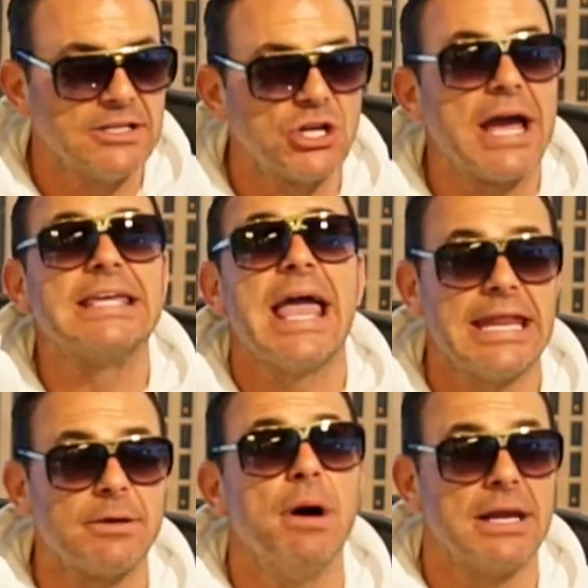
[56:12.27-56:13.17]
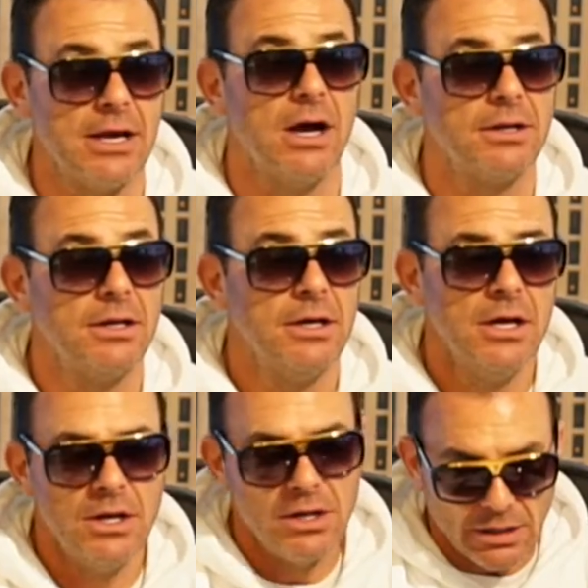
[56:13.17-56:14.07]
collecting gigantic money on.
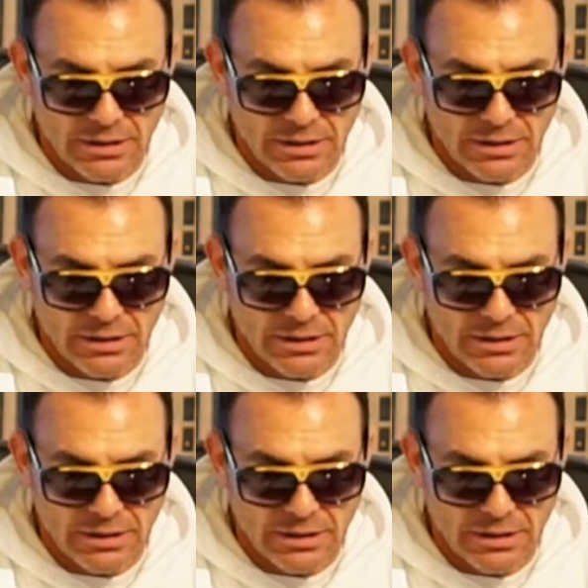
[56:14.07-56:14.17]
Exactly.